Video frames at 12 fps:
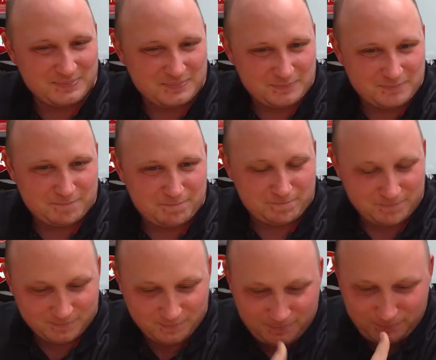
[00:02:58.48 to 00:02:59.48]

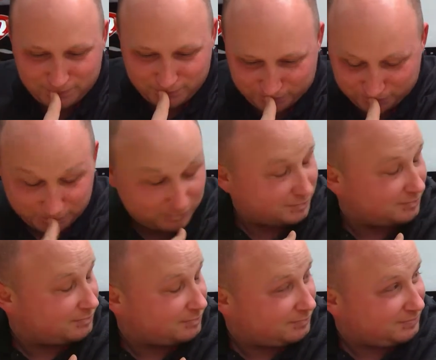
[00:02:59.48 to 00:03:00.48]

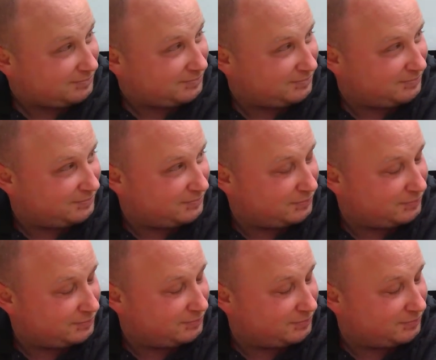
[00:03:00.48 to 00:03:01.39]
No words are spoken by the person on screen.